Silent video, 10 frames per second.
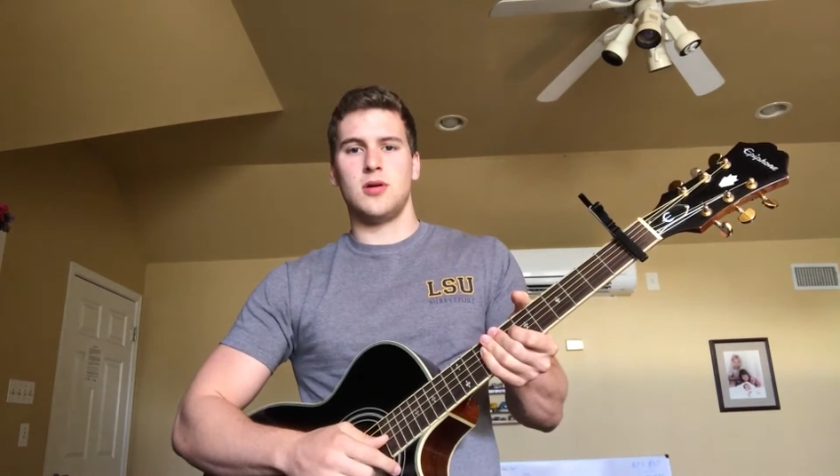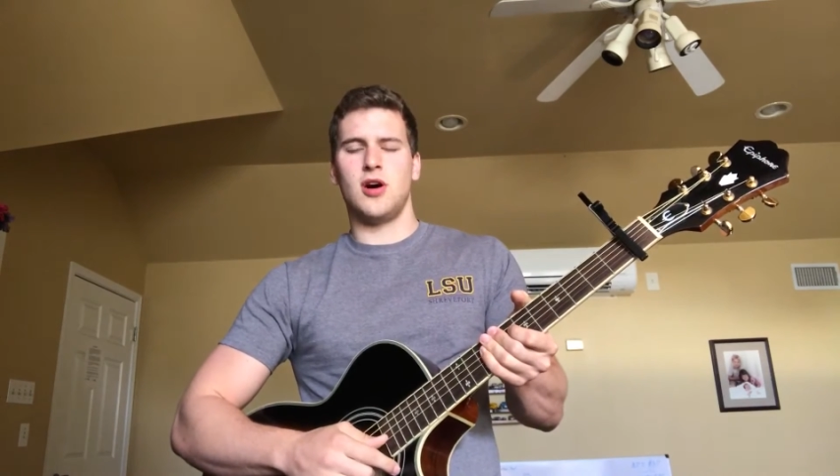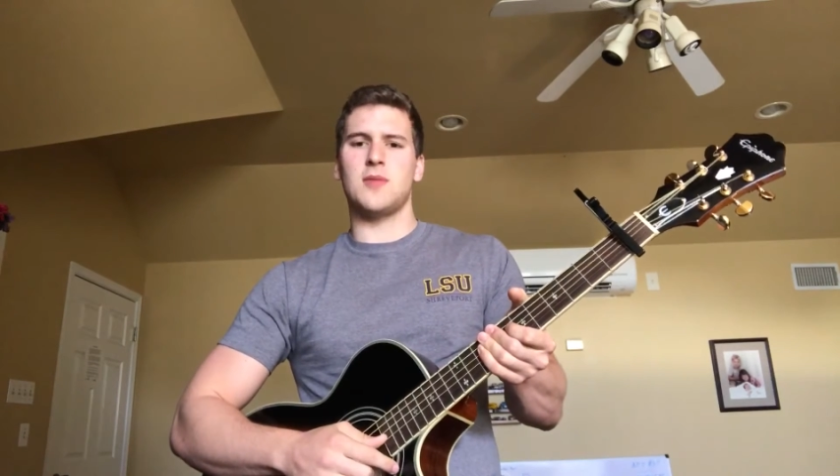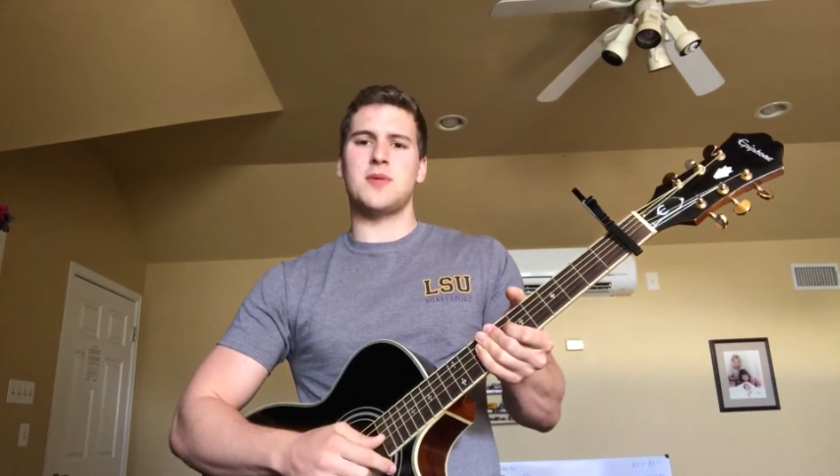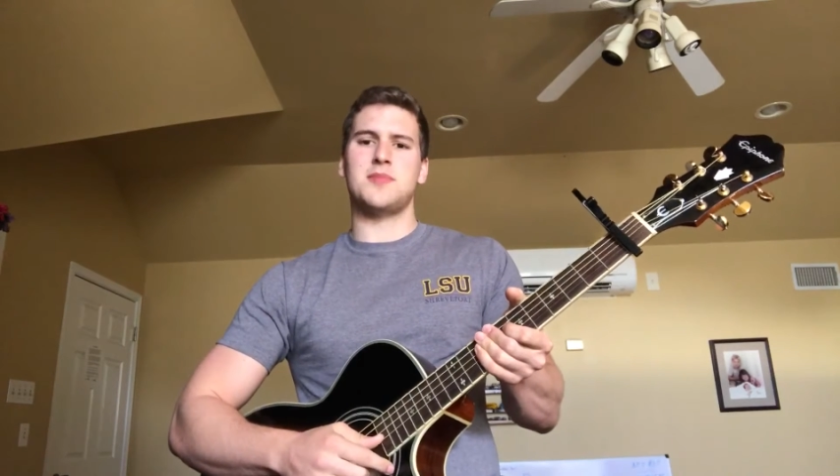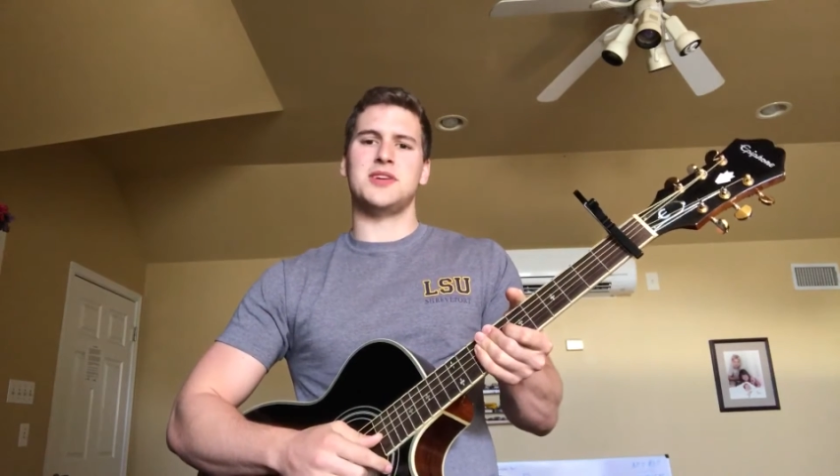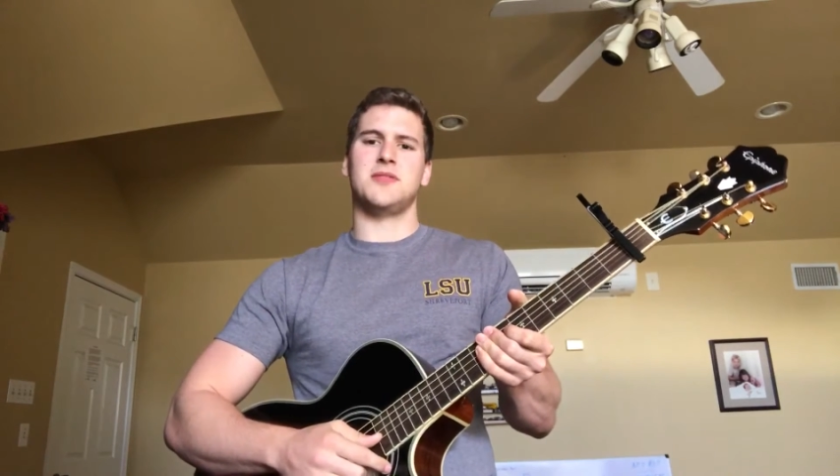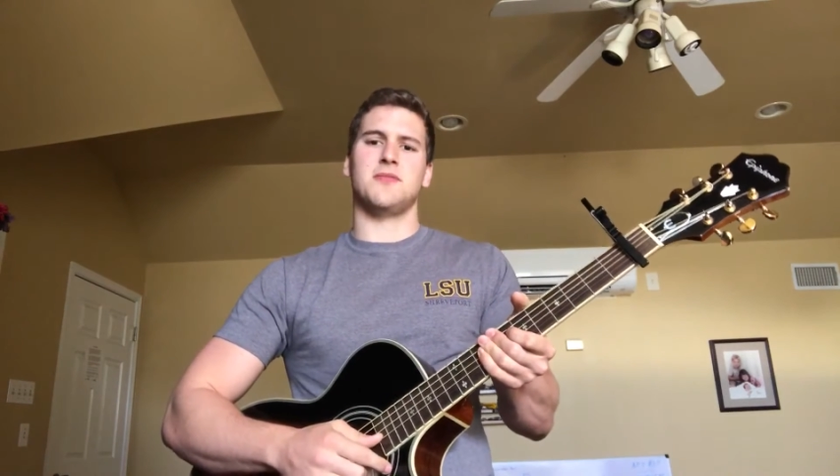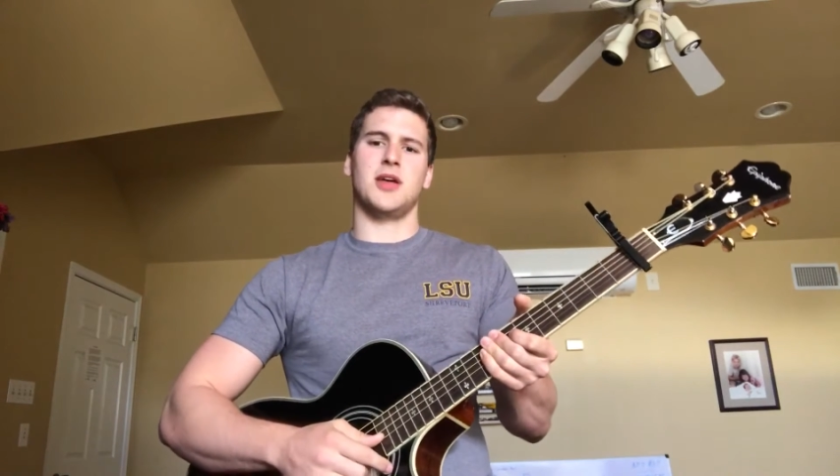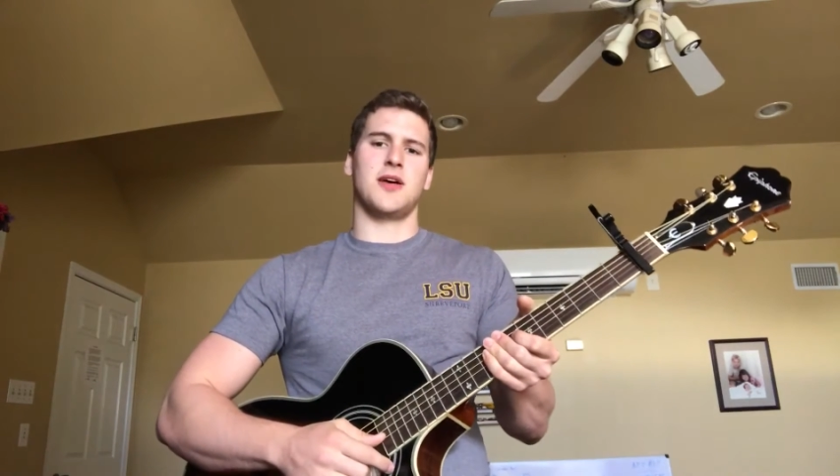Okay,
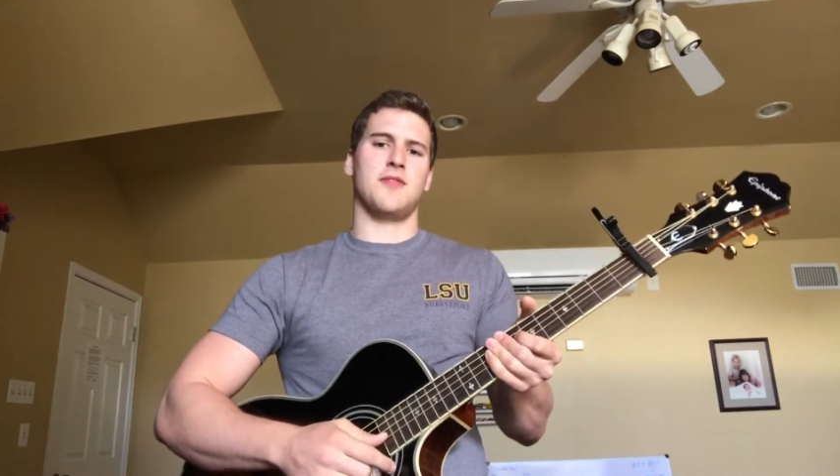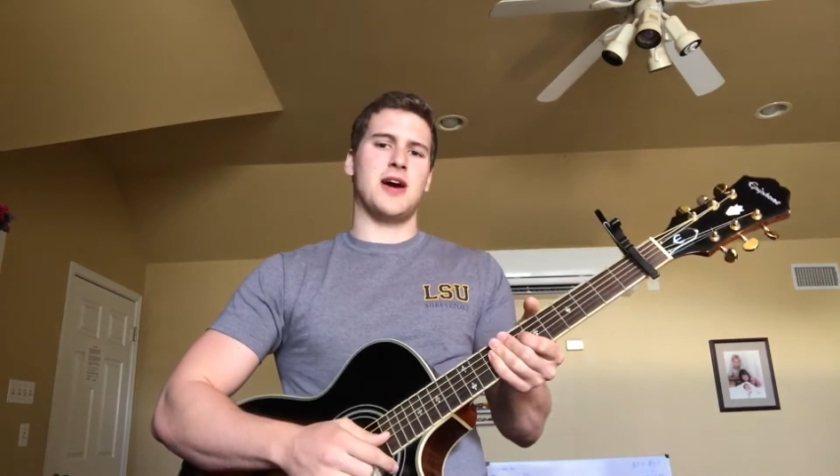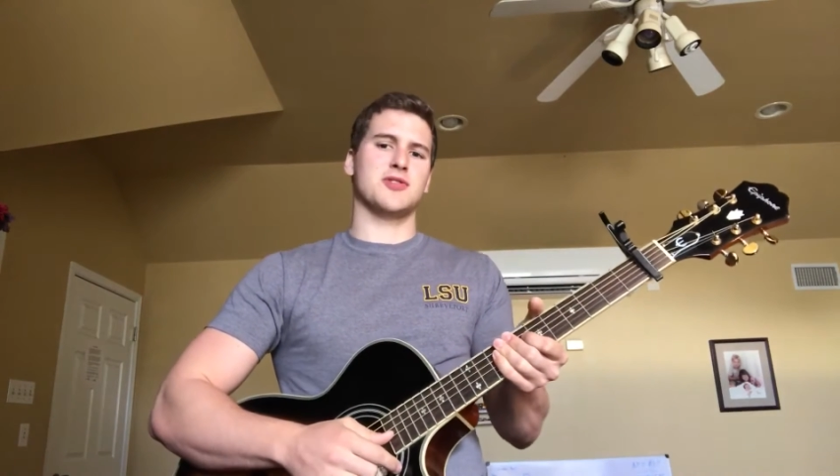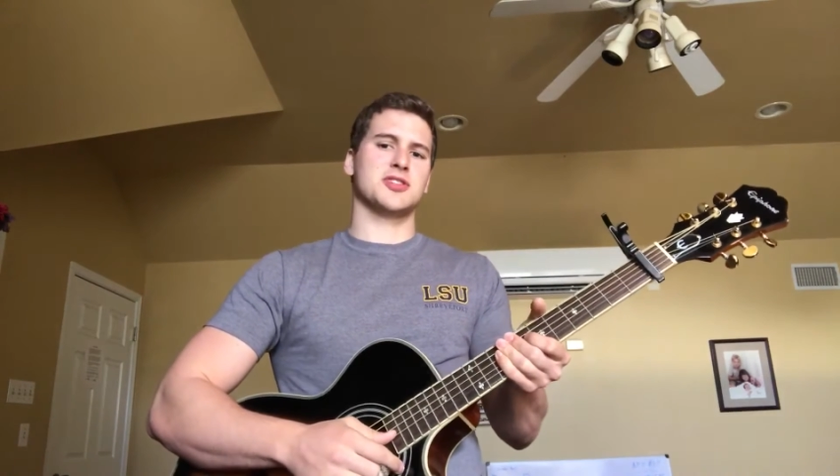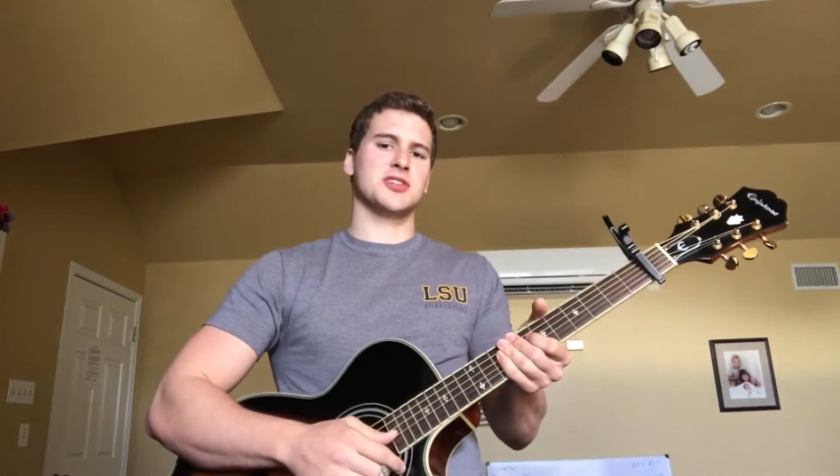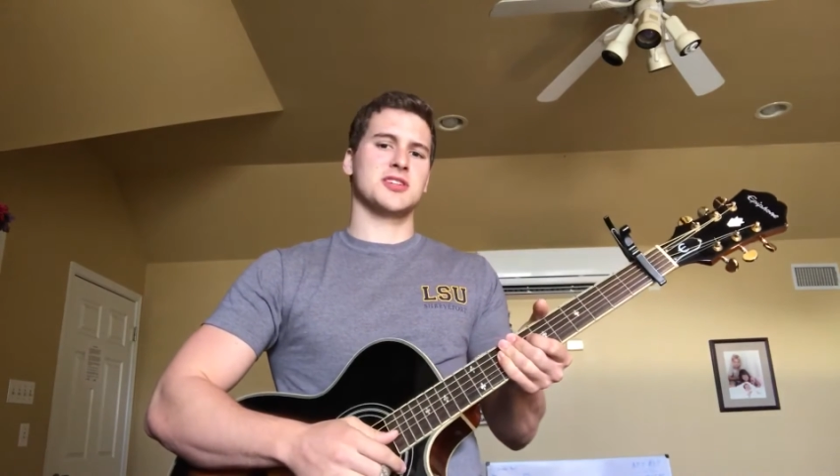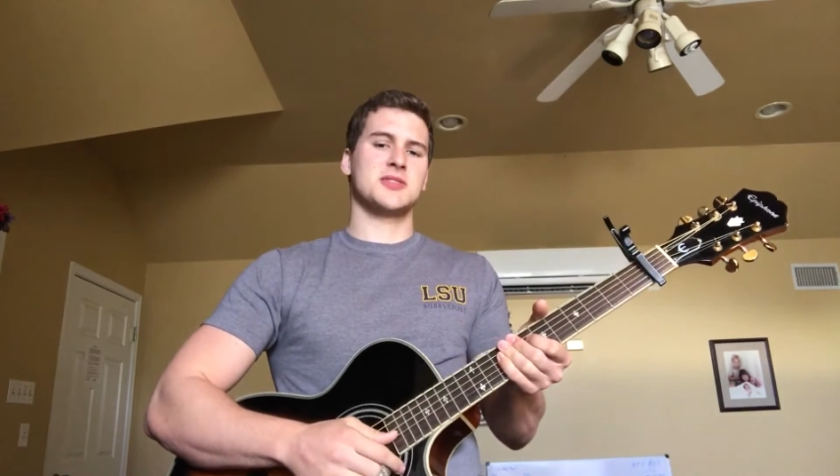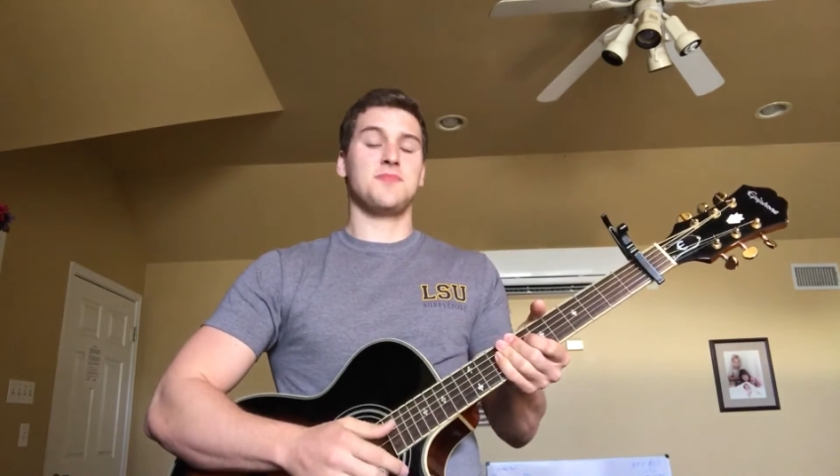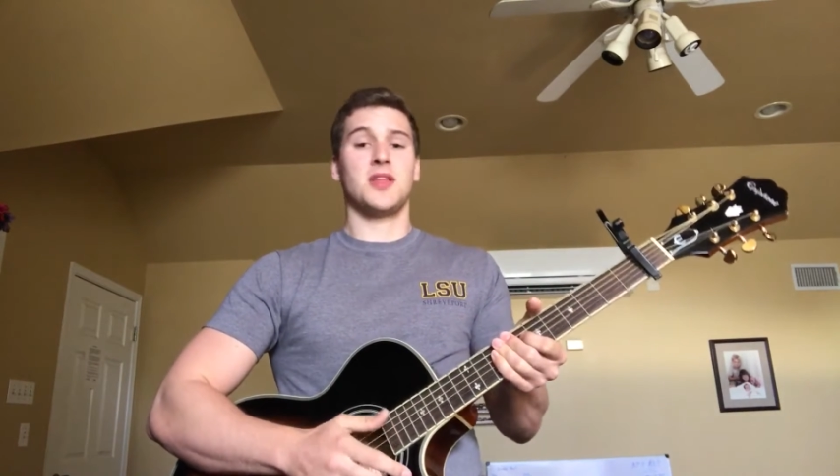maybe like five or six,